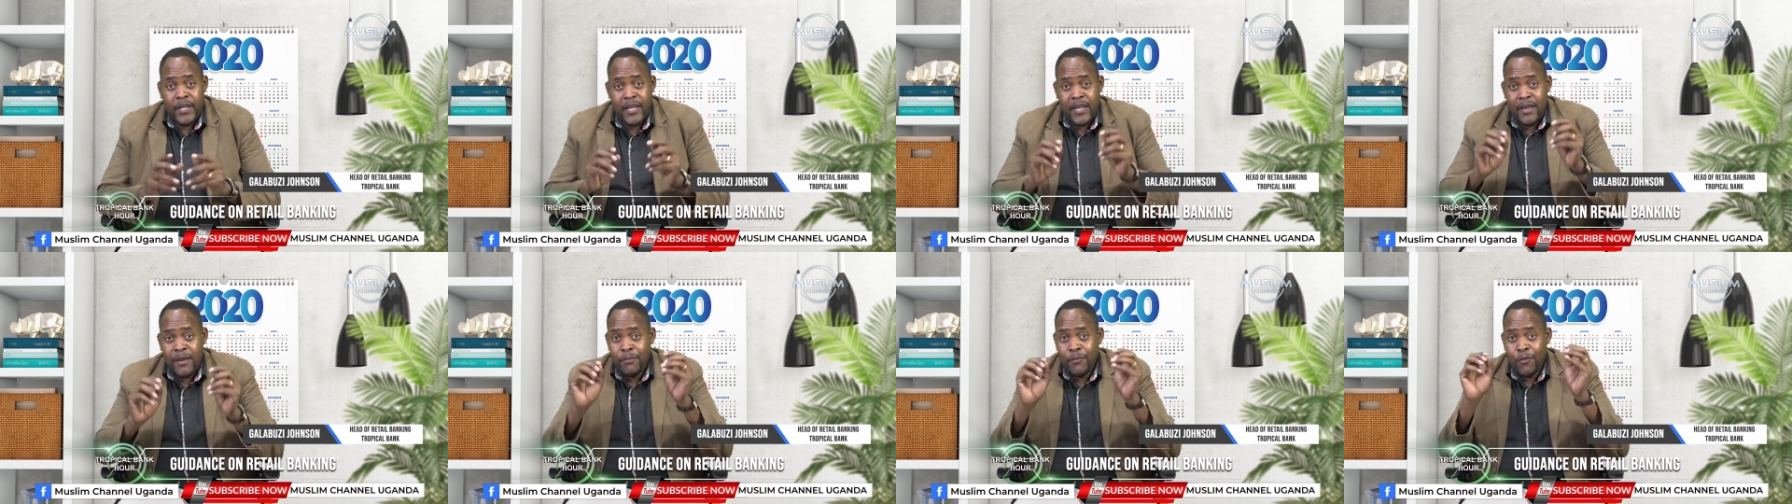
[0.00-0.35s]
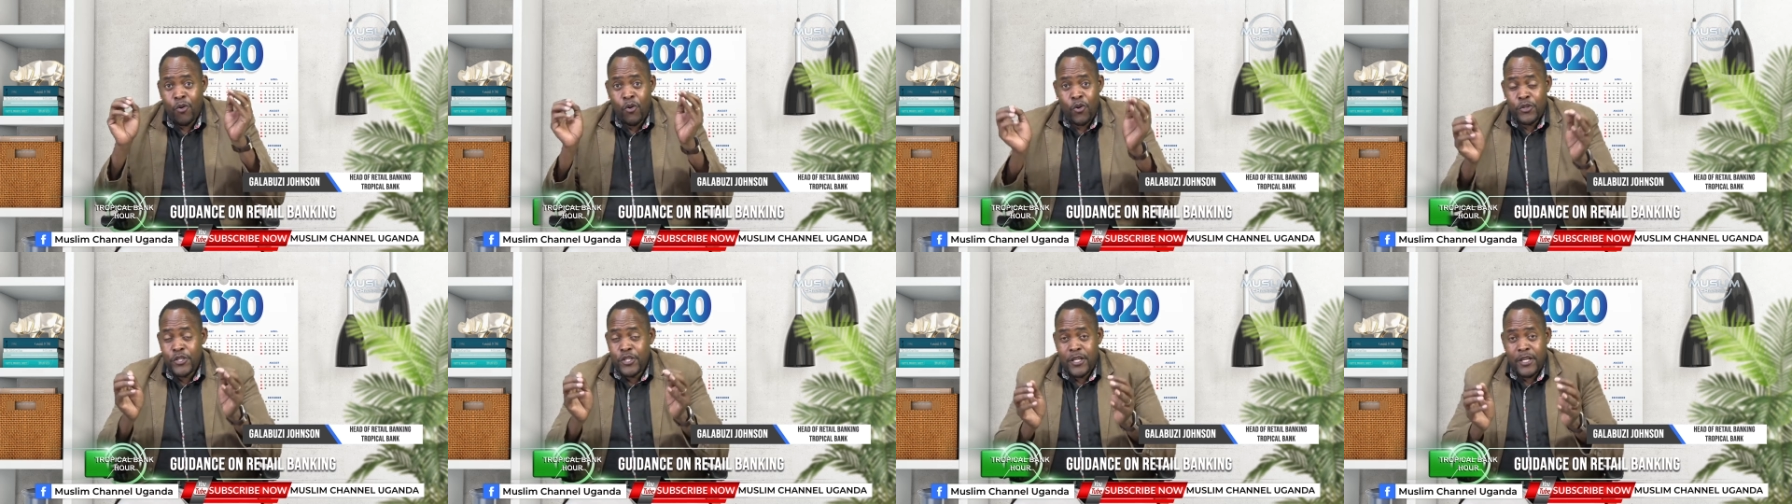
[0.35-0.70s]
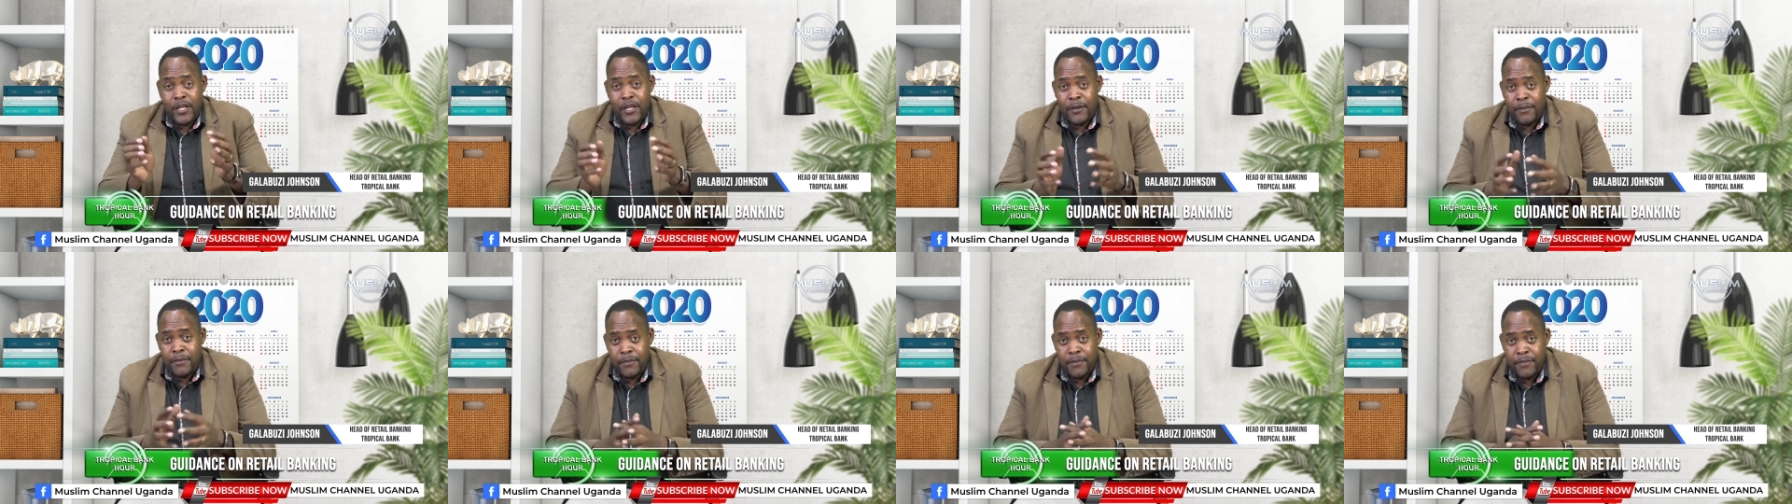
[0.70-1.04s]
I'm quoting
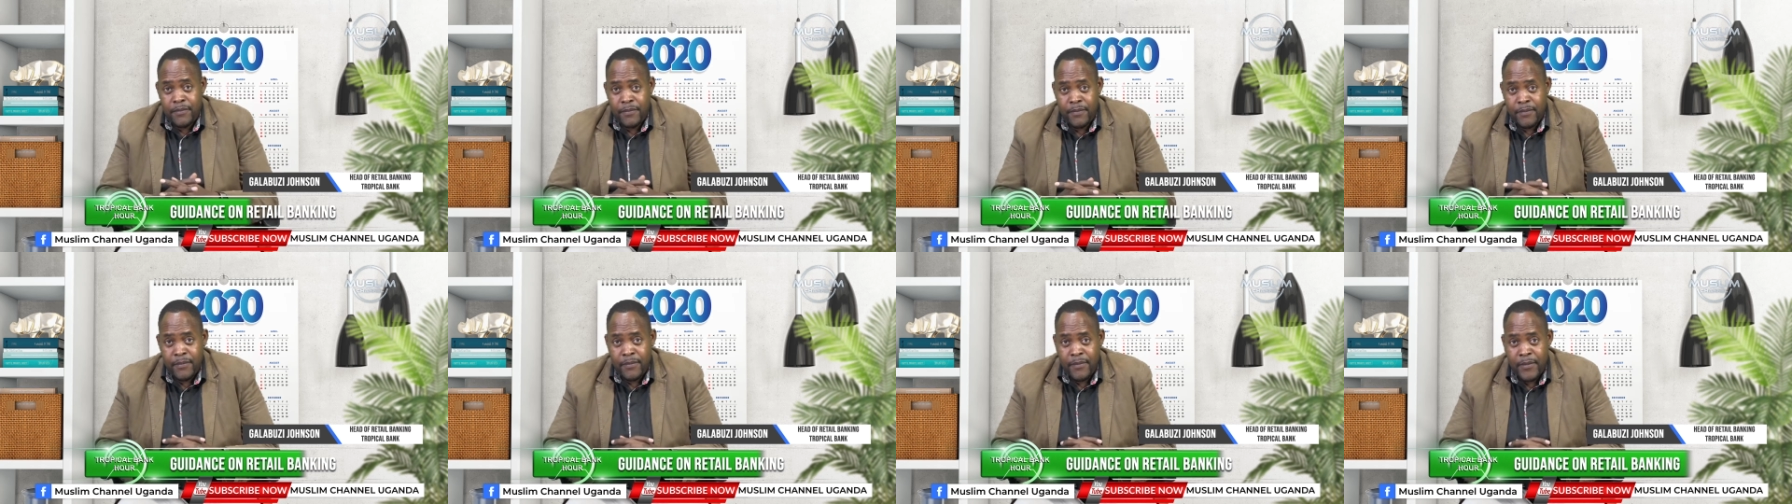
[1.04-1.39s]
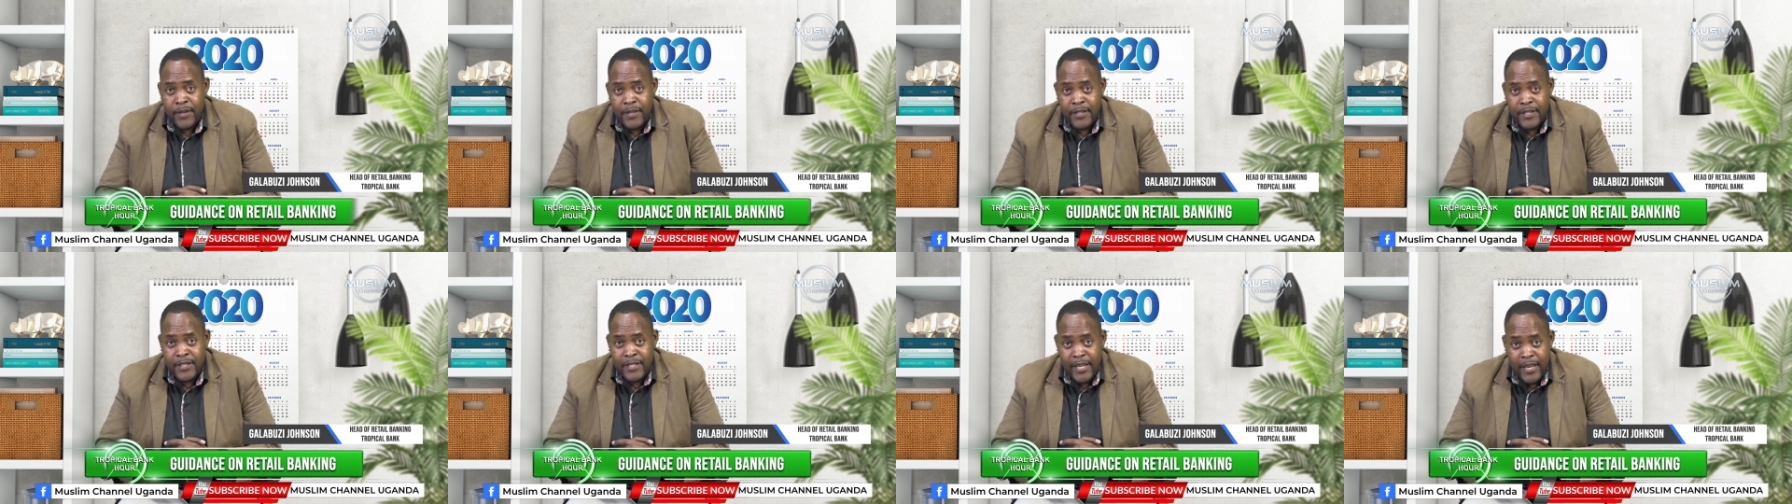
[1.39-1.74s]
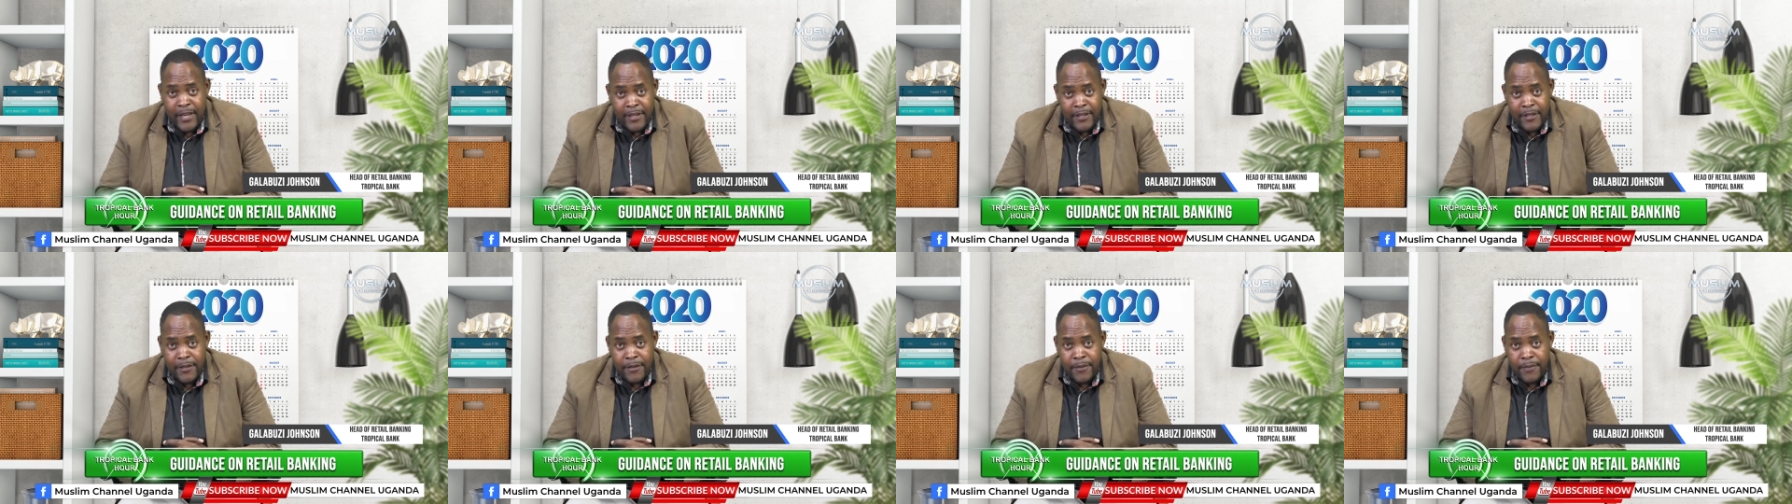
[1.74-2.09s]
him, said,